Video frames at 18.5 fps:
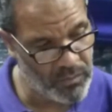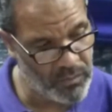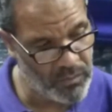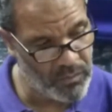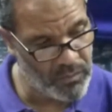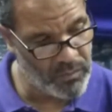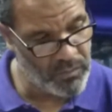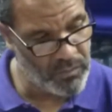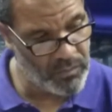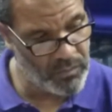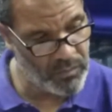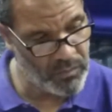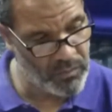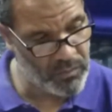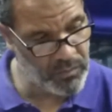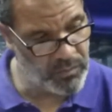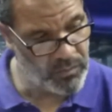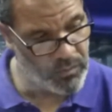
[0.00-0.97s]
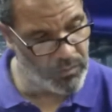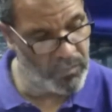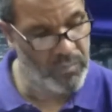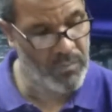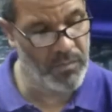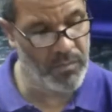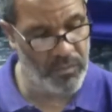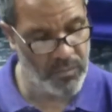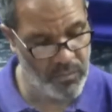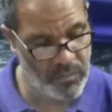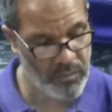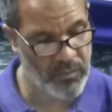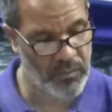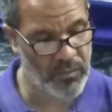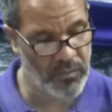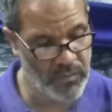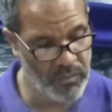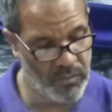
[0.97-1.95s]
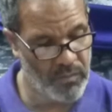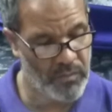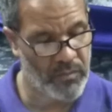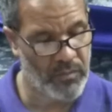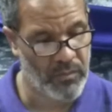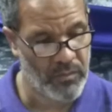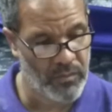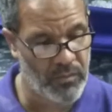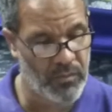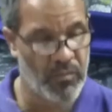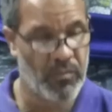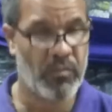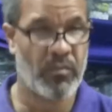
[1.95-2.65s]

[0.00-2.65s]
suspension, right? That sister's been out the